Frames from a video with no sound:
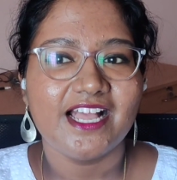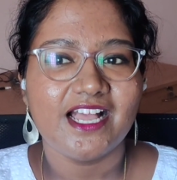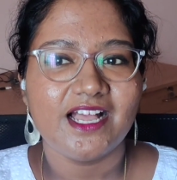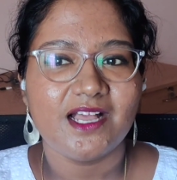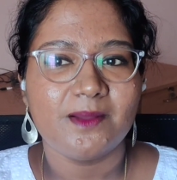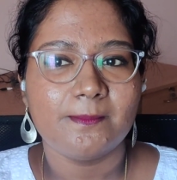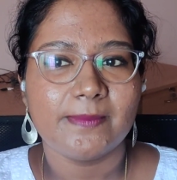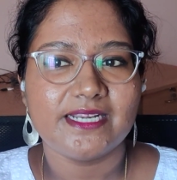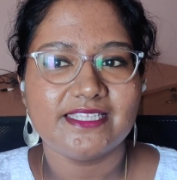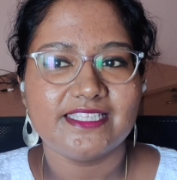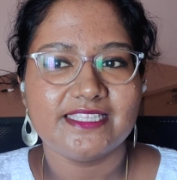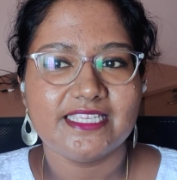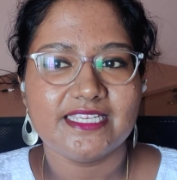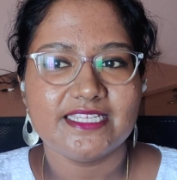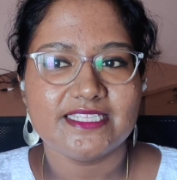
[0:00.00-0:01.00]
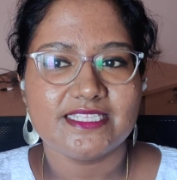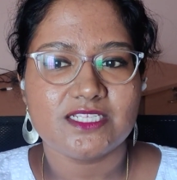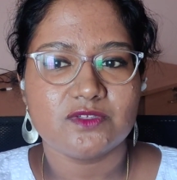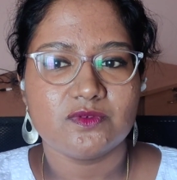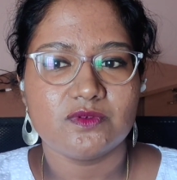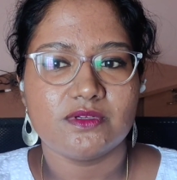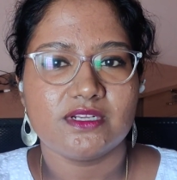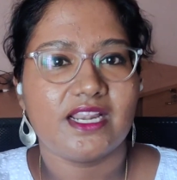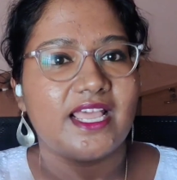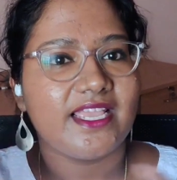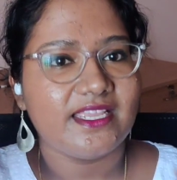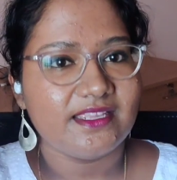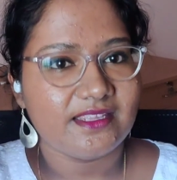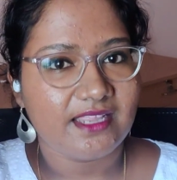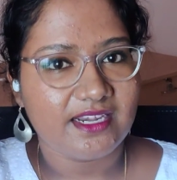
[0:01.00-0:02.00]
But the thing is to
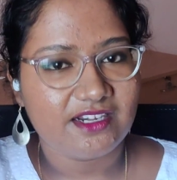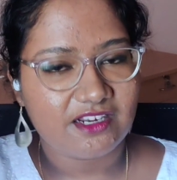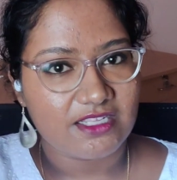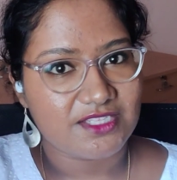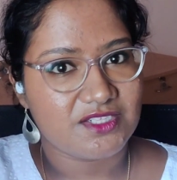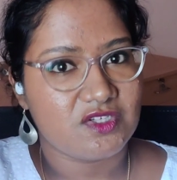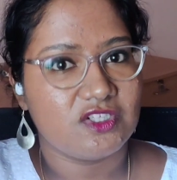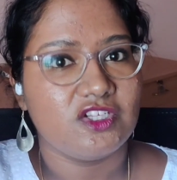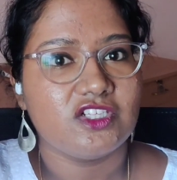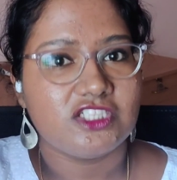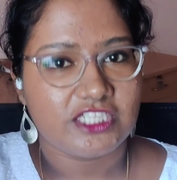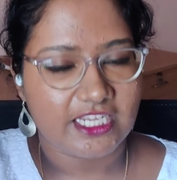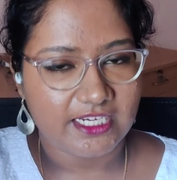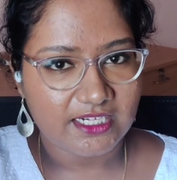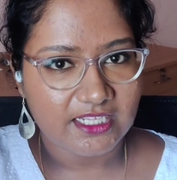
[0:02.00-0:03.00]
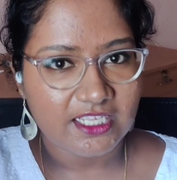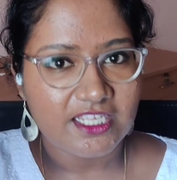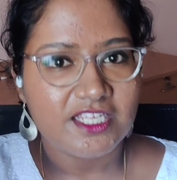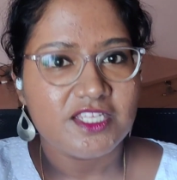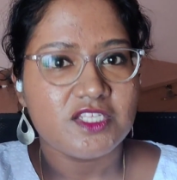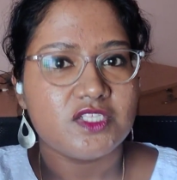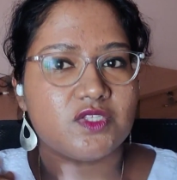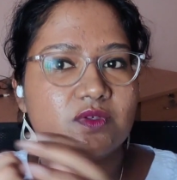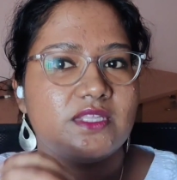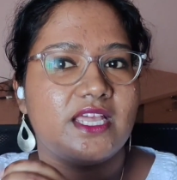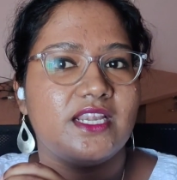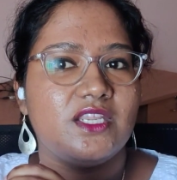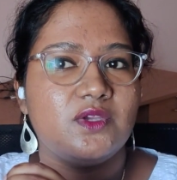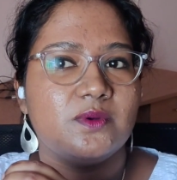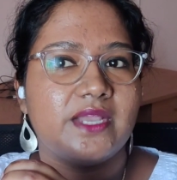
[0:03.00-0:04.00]
rely and trust on your child so
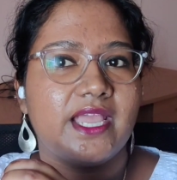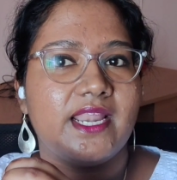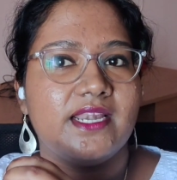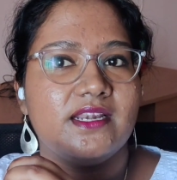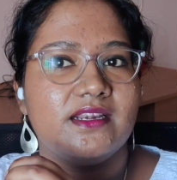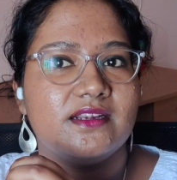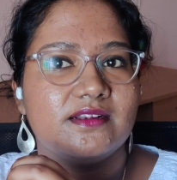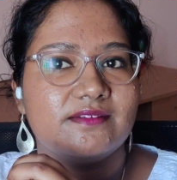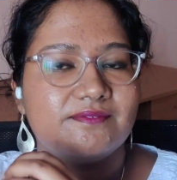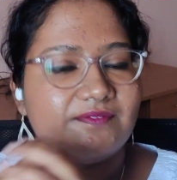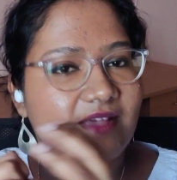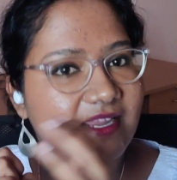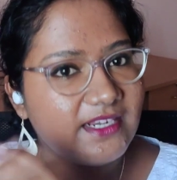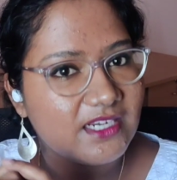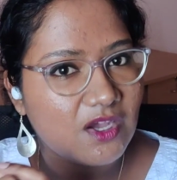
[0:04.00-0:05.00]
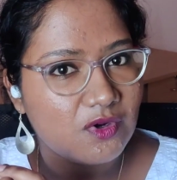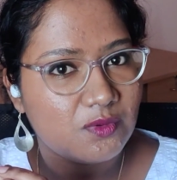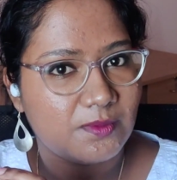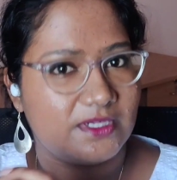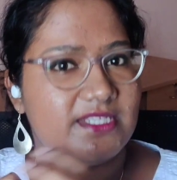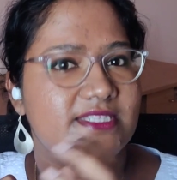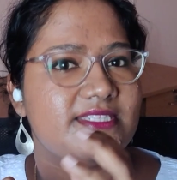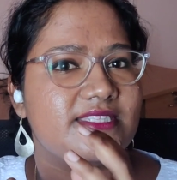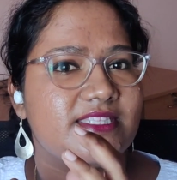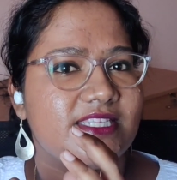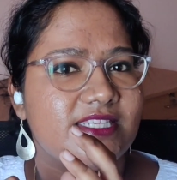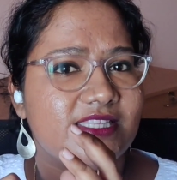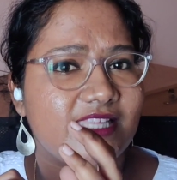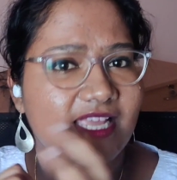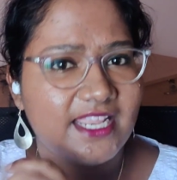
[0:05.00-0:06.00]
that you can find out what is
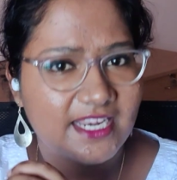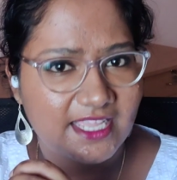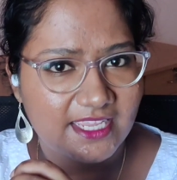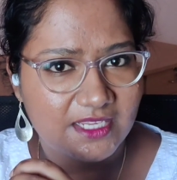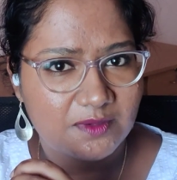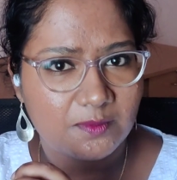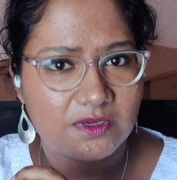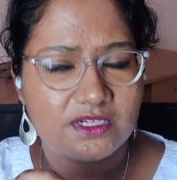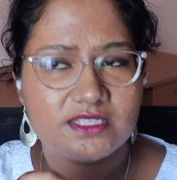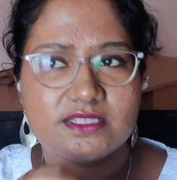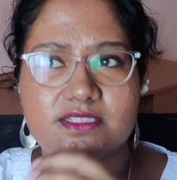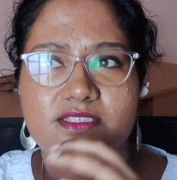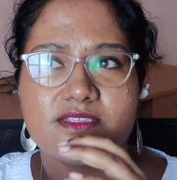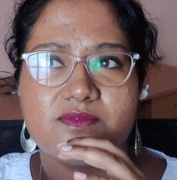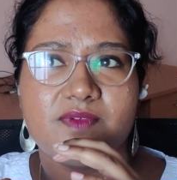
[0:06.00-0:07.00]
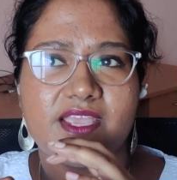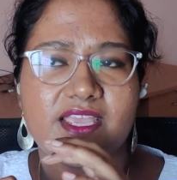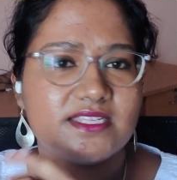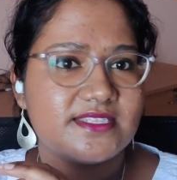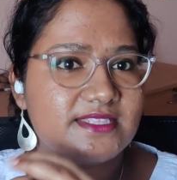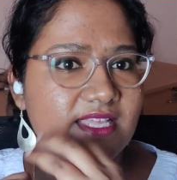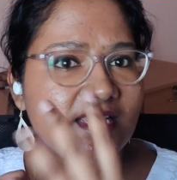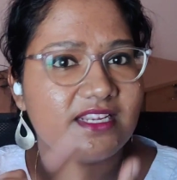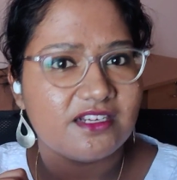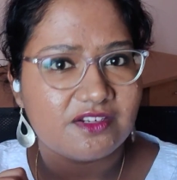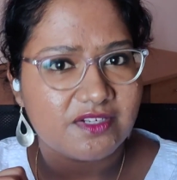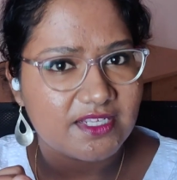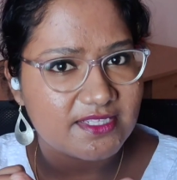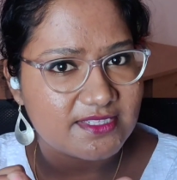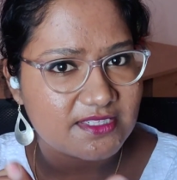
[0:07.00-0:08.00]
it they like, where is their
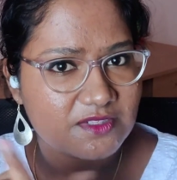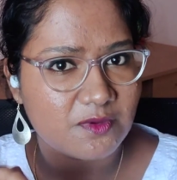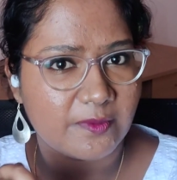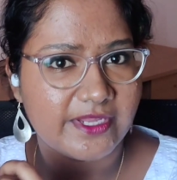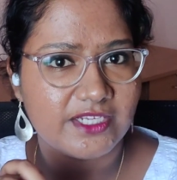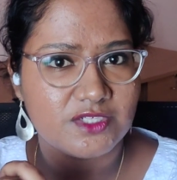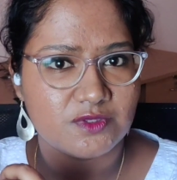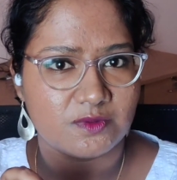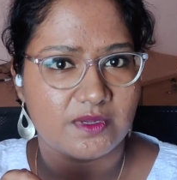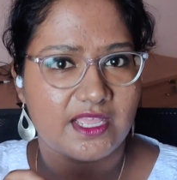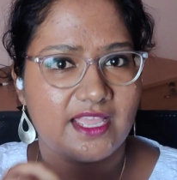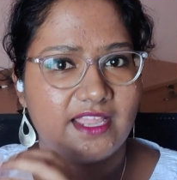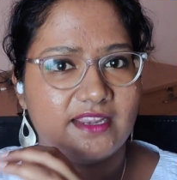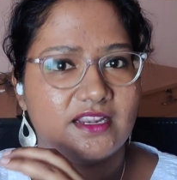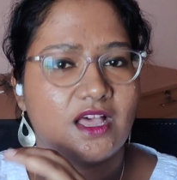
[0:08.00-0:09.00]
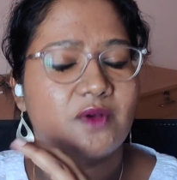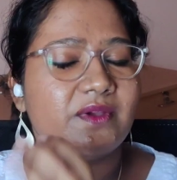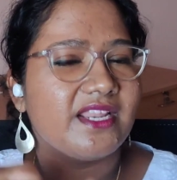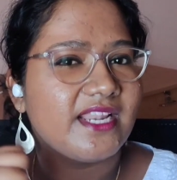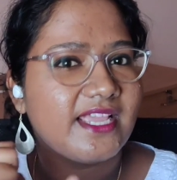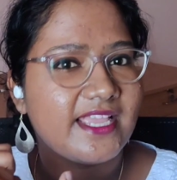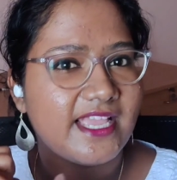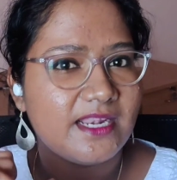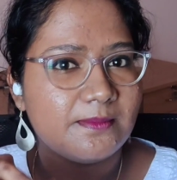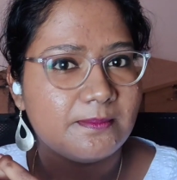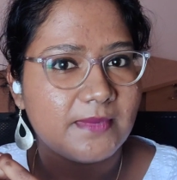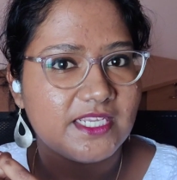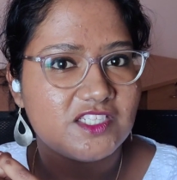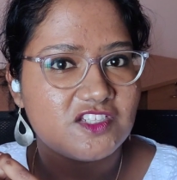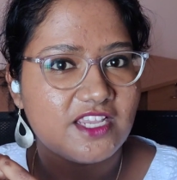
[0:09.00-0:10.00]
interest going to, and how can I help
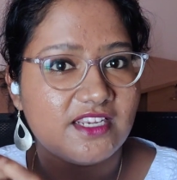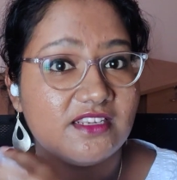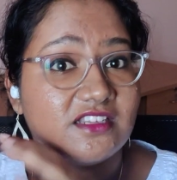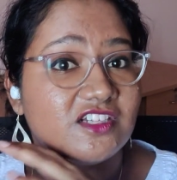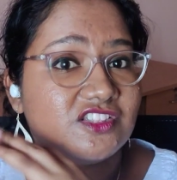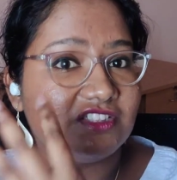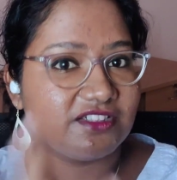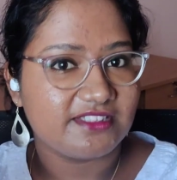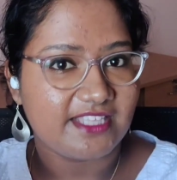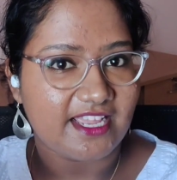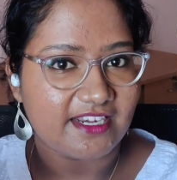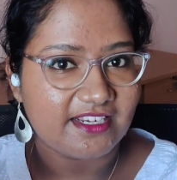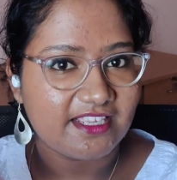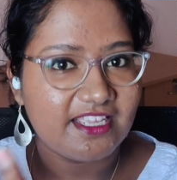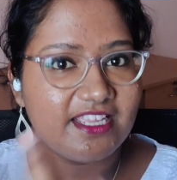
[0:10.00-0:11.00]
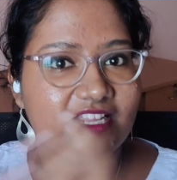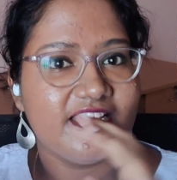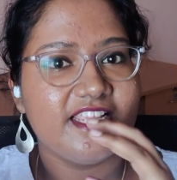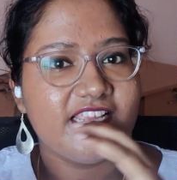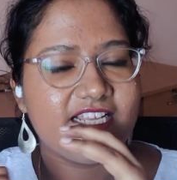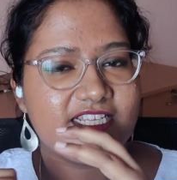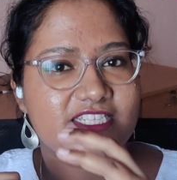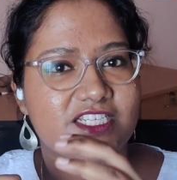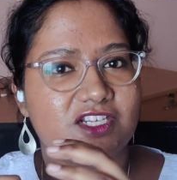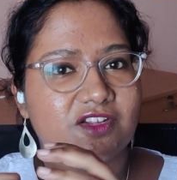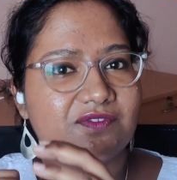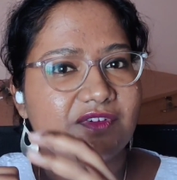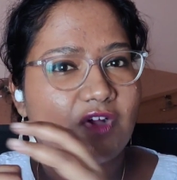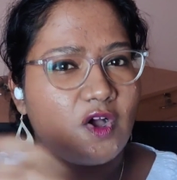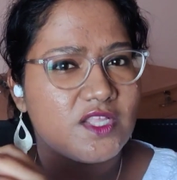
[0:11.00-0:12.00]
my child nurture that instead
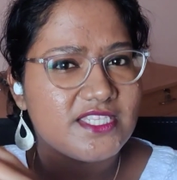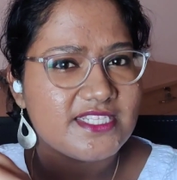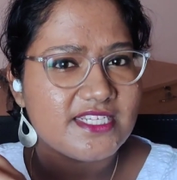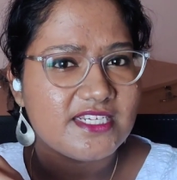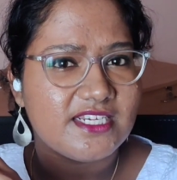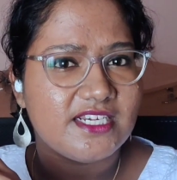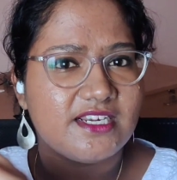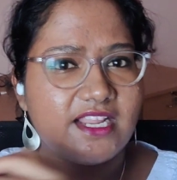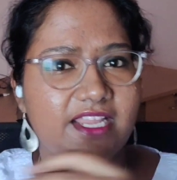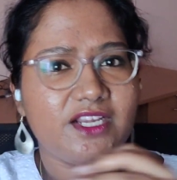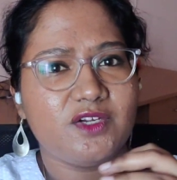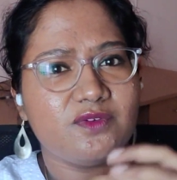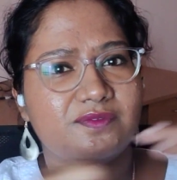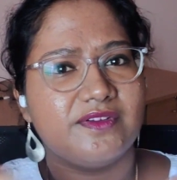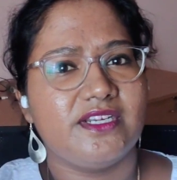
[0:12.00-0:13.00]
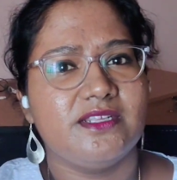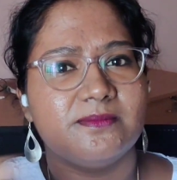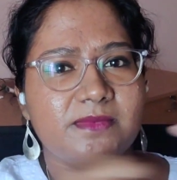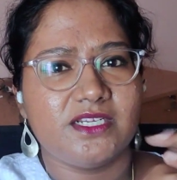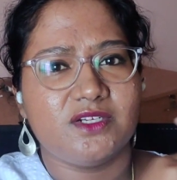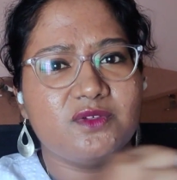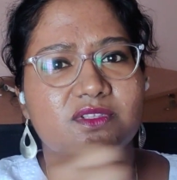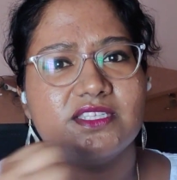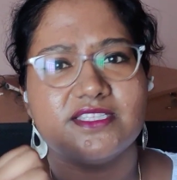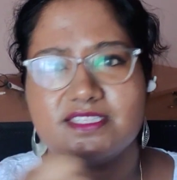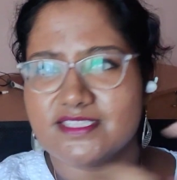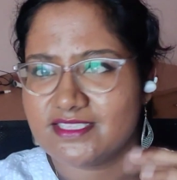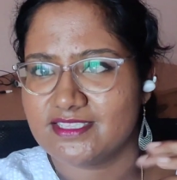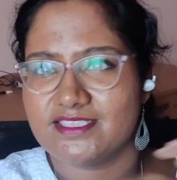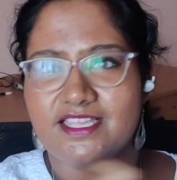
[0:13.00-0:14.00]
of constantly trying to fit him into
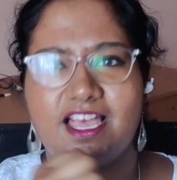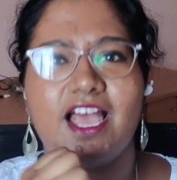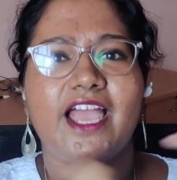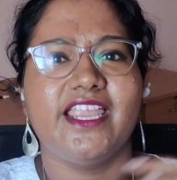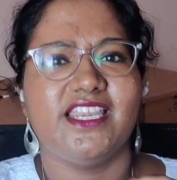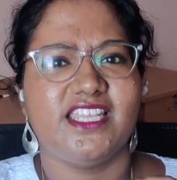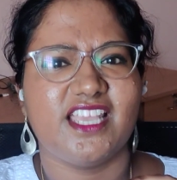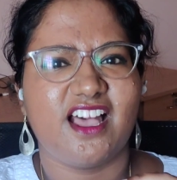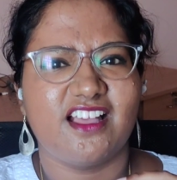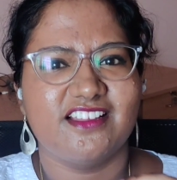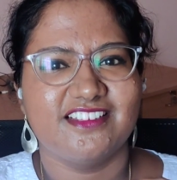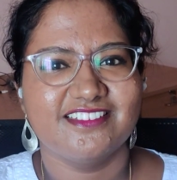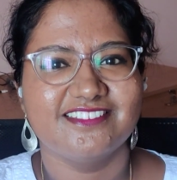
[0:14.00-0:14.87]
this idea.